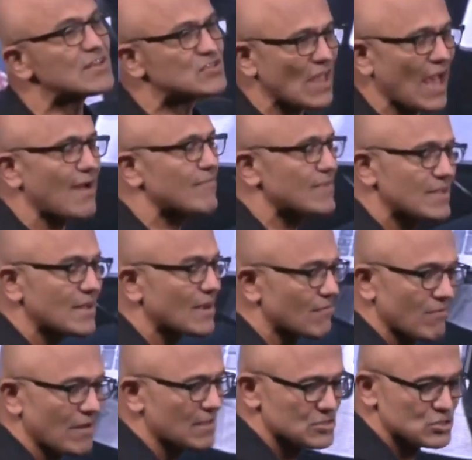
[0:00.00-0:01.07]
is having a
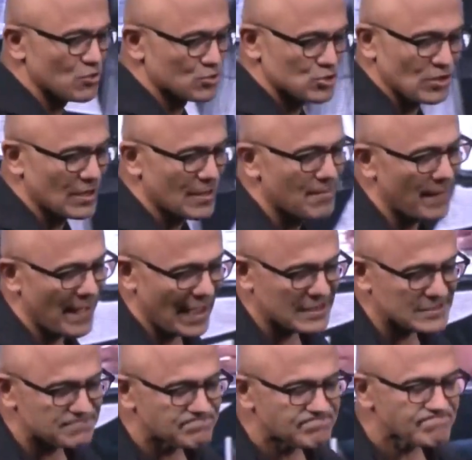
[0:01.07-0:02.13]
real social
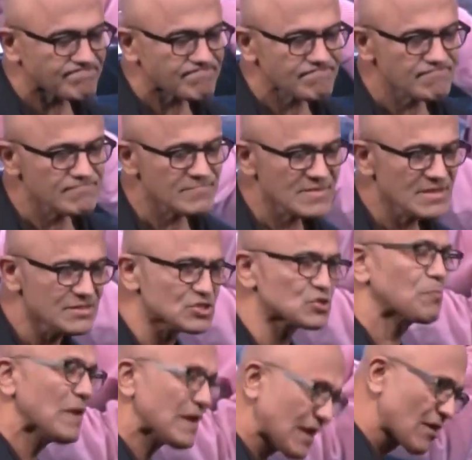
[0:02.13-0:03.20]
impact.
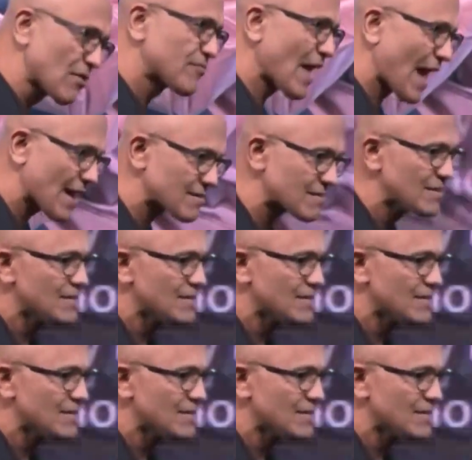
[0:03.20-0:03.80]
Speaking of that,